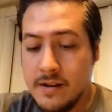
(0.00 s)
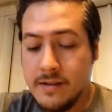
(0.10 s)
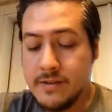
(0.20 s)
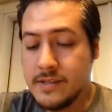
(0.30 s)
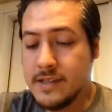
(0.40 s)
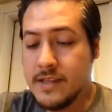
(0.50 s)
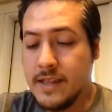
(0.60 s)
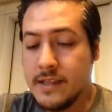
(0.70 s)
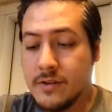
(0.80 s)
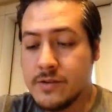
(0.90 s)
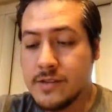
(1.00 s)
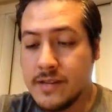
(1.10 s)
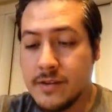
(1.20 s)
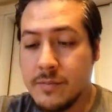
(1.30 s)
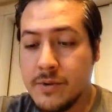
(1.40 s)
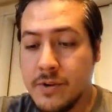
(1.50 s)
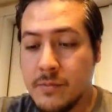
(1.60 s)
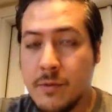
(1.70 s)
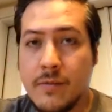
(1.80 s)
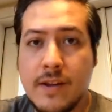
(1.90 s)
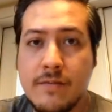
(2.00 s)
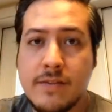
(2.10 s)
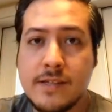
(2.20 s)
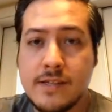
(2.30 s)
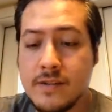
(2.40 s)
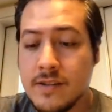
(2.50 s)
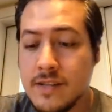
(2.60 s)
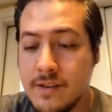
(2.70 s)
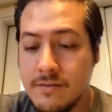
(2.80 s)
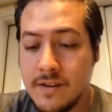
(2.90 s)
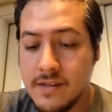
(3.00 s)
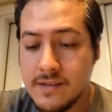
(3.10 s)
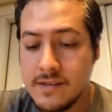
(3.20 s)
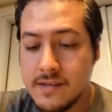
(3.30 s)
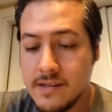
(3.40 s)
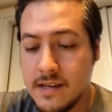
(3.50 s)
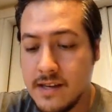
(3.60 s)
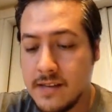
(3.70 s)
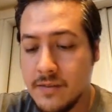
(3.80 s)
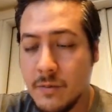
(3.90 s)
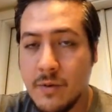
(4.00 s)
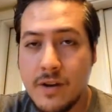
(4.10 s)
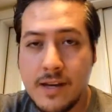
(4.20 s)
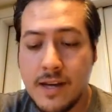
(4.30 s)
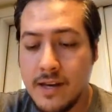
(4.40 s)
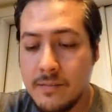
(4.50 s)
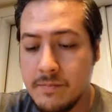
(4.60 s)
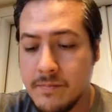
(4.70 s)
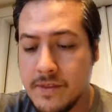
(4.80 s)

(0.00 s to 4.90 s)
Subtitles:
obviously, it looks like they're putting more of an emphasis on defense and the run game,